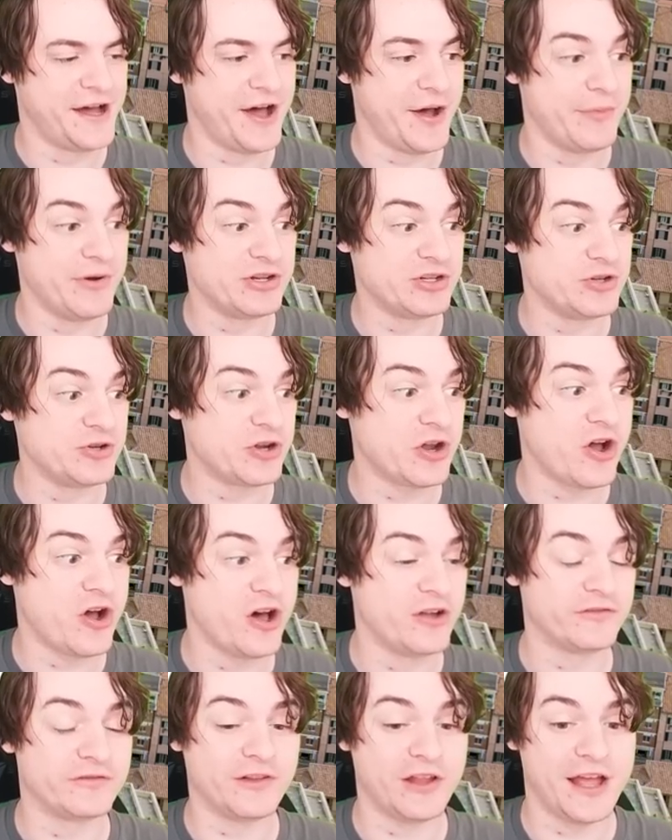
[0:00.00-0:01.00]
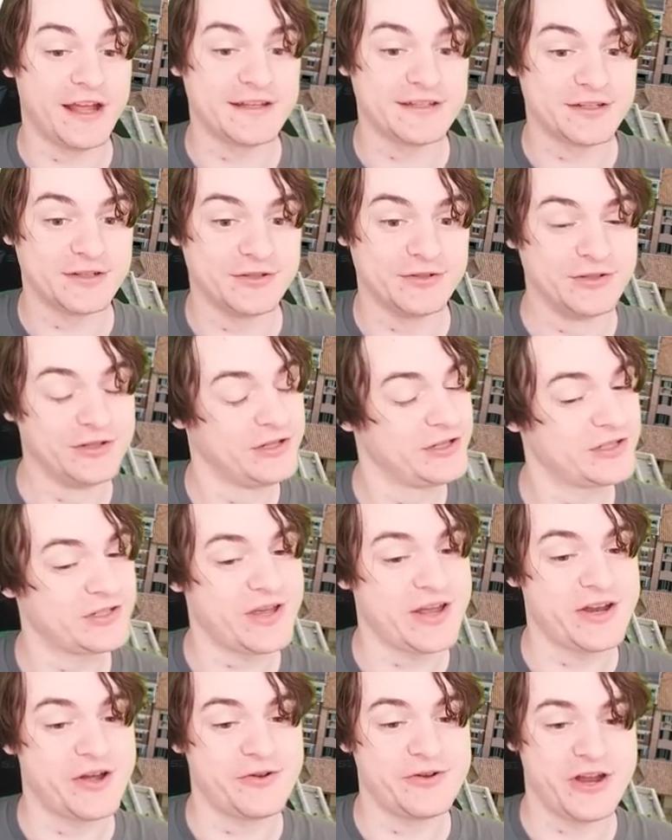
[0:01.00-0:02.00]
Which you can't fly to, so
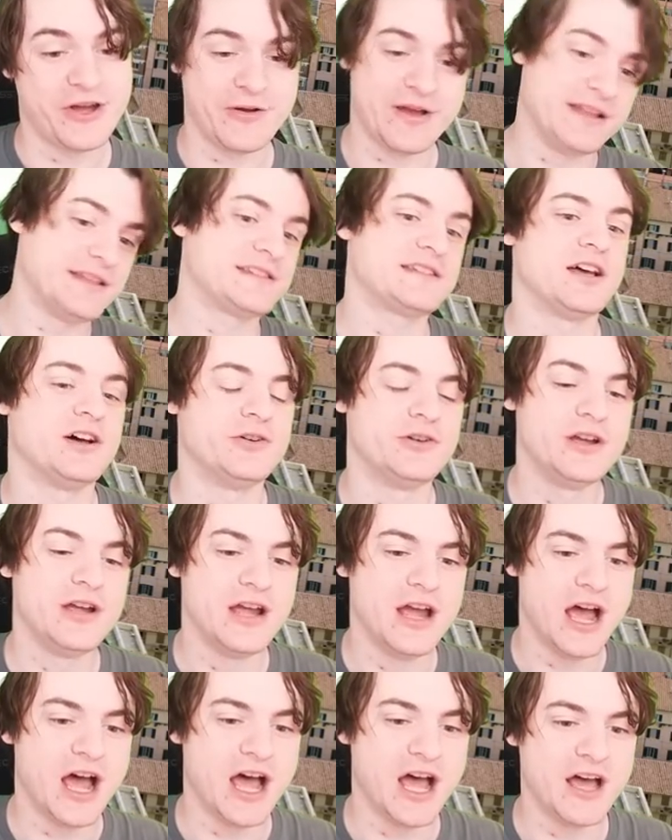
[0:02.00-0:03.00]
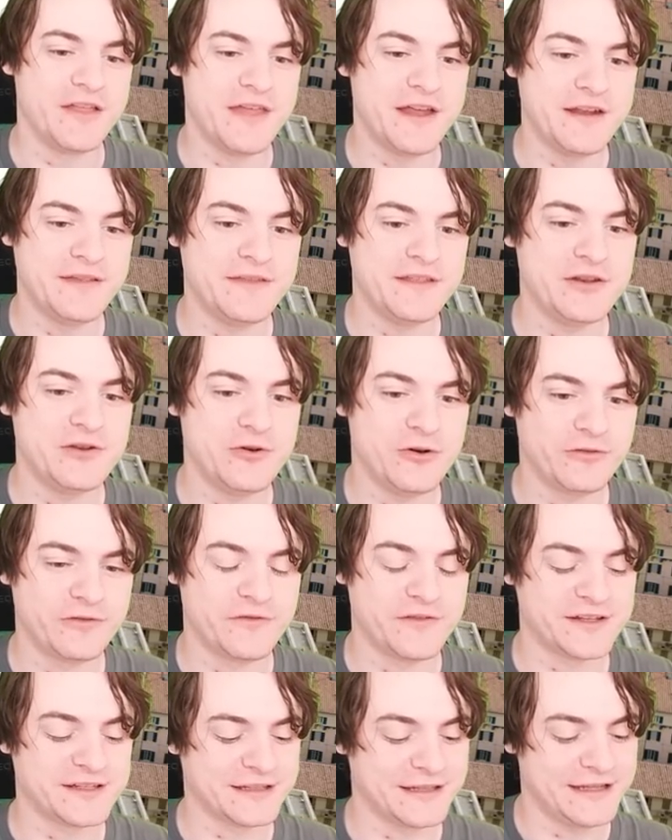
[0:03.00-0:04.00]
I don't know it. So, then in the north
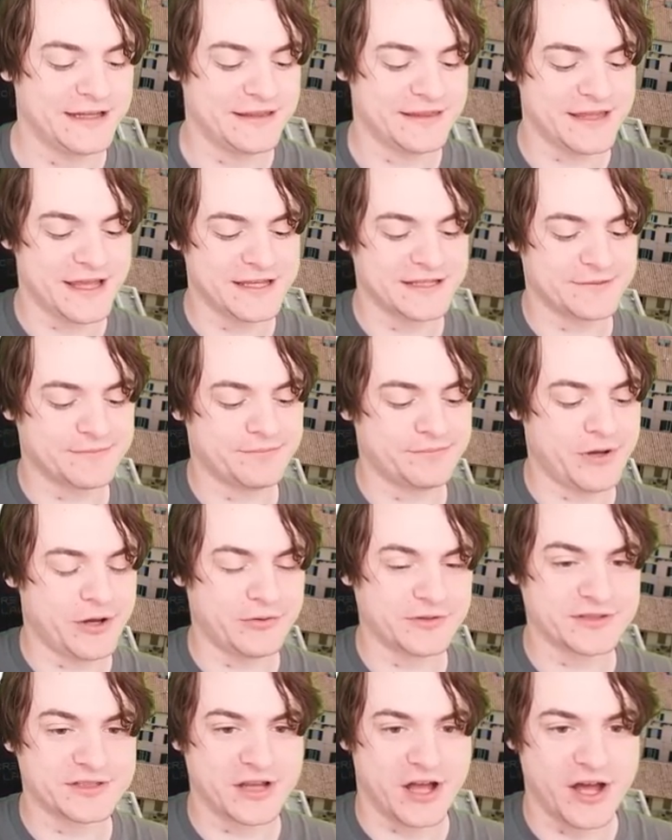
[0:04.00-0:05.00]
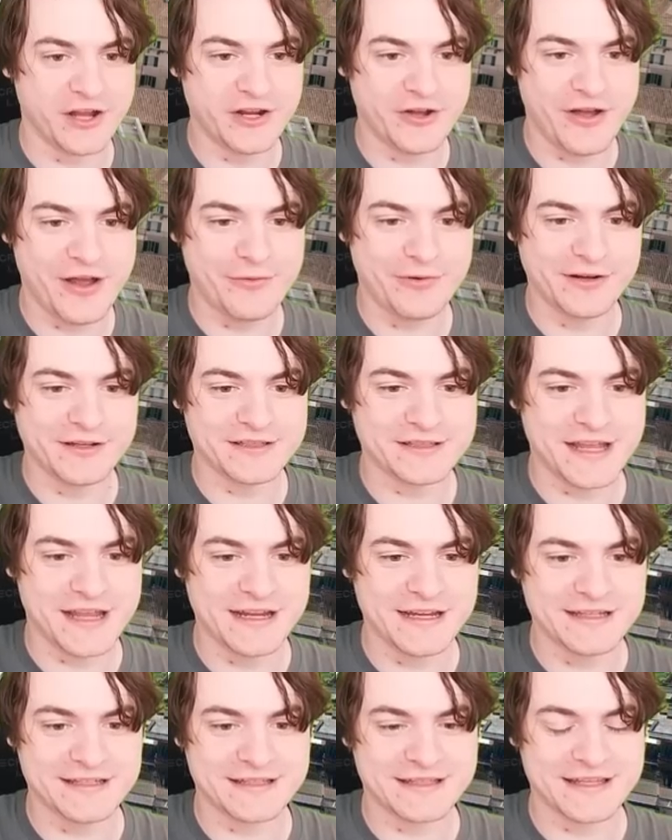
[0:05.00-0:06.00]
of Italy, there's Bolzano, I want to
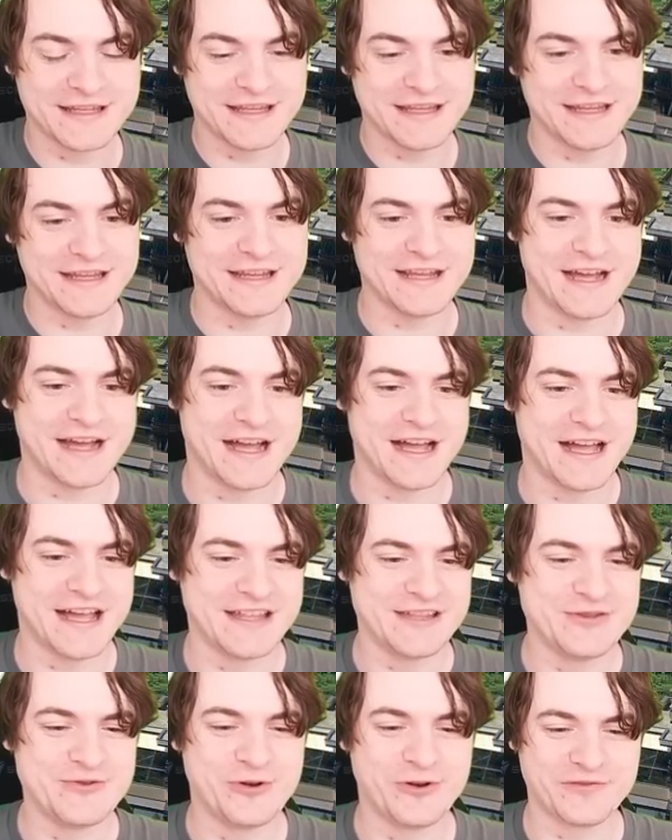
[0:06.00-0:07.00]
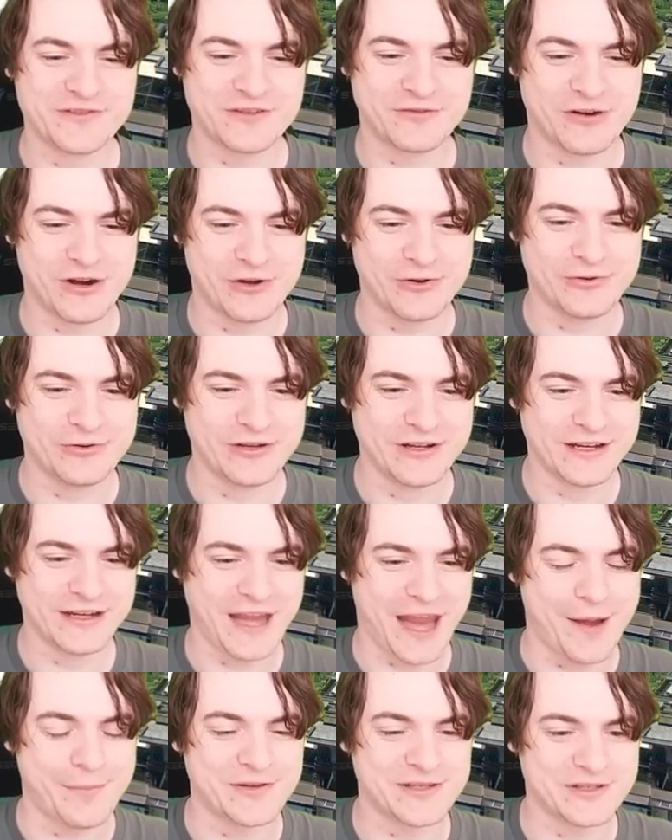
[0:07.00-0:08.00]
say, is the North Tyrol
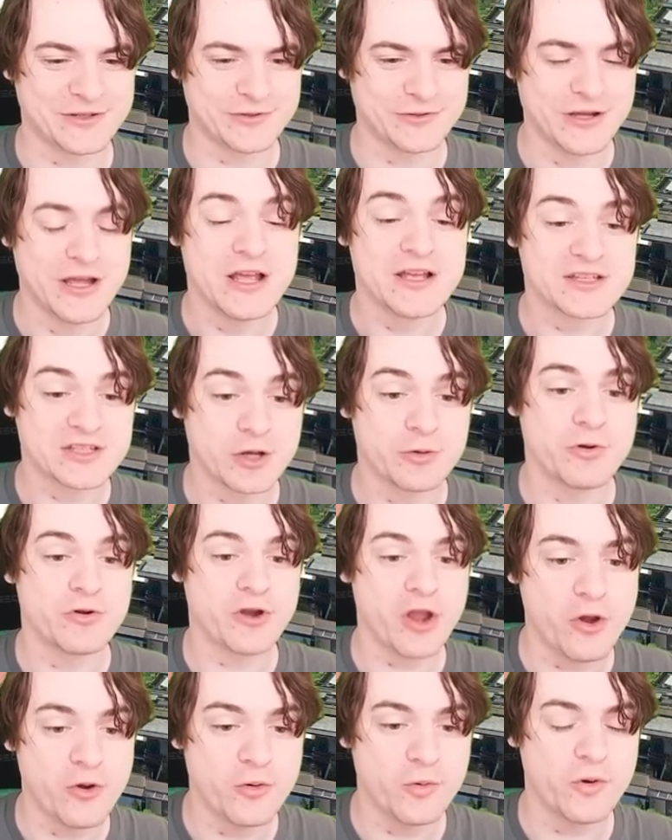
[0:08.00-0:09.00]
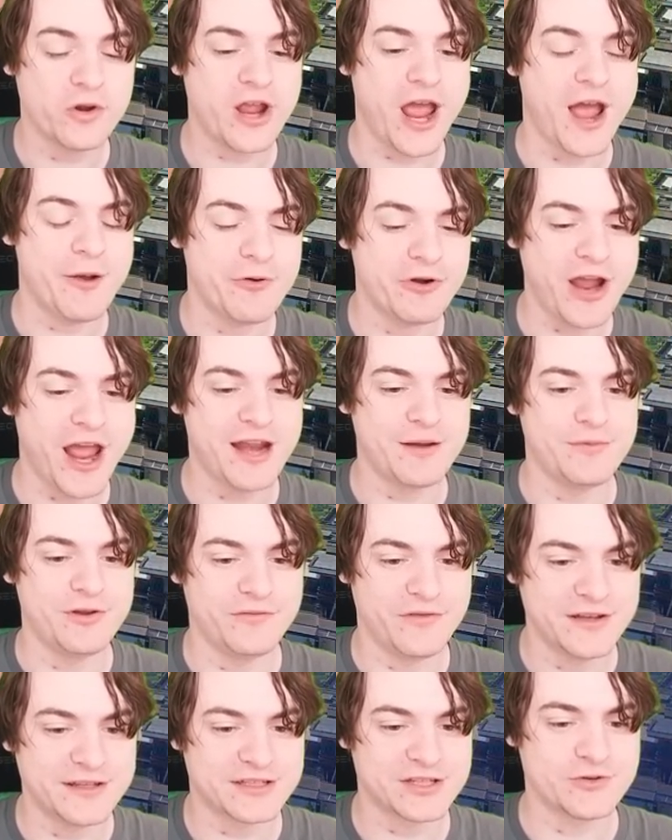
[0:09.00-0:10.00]
capital. So we'll kind of
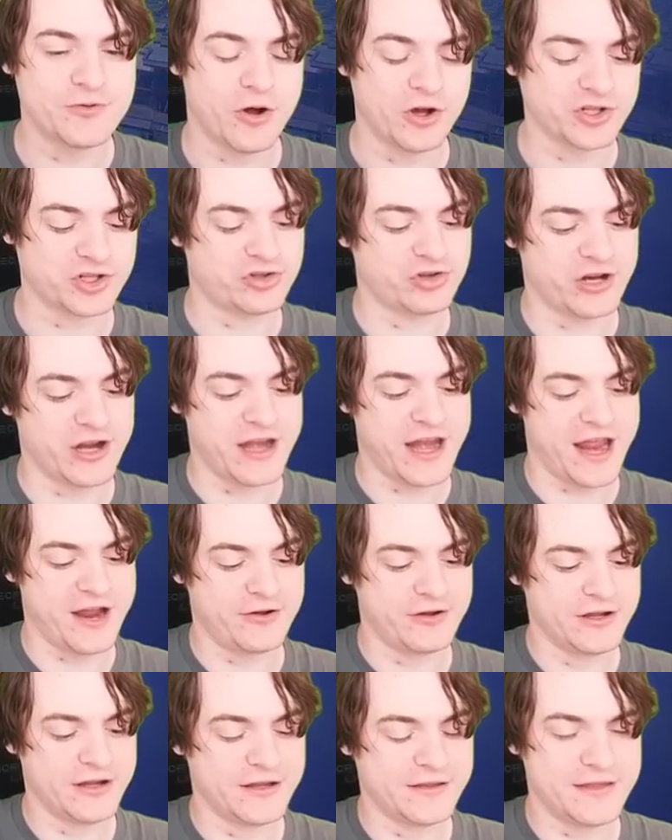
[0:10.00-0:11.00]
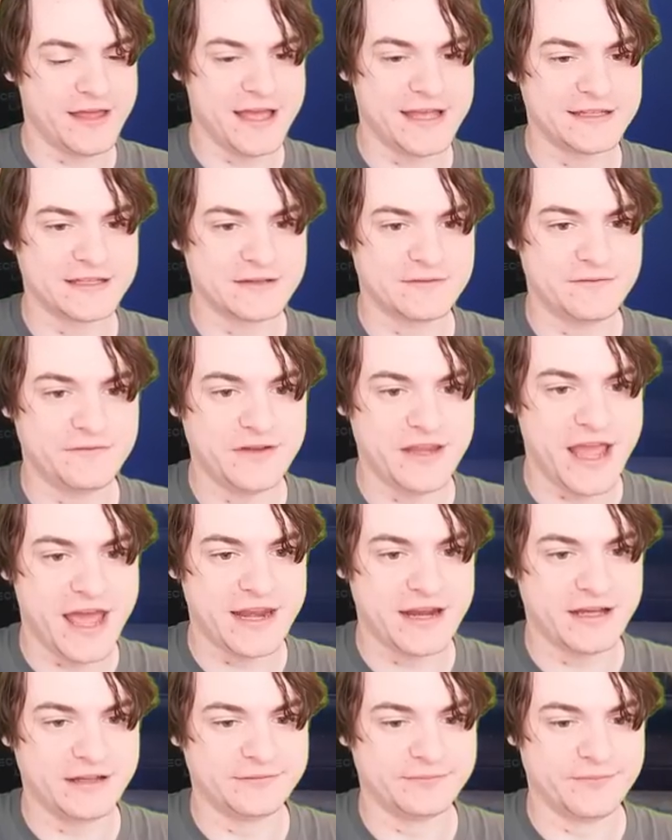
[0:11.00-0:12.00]
move into Austria now. There's
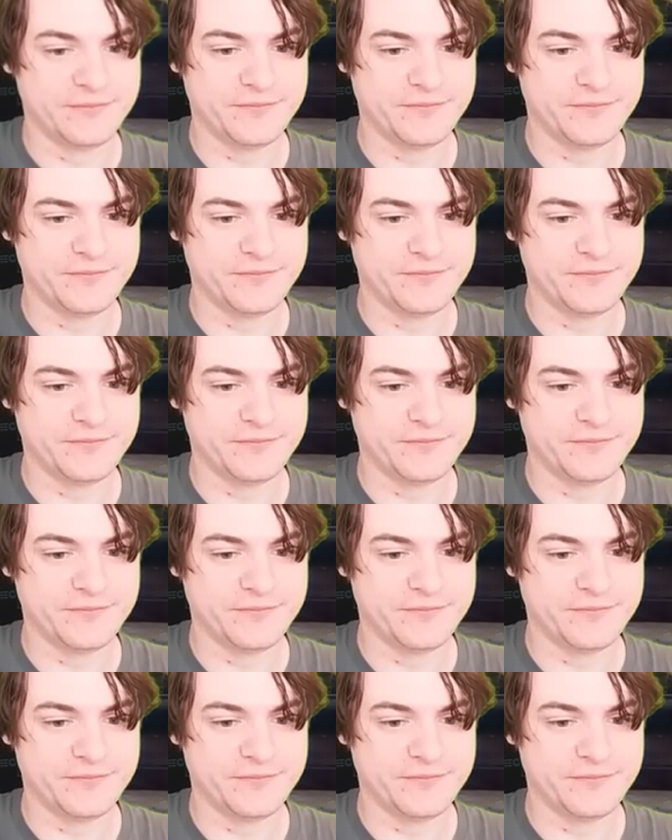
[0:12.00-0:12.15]
Vienna,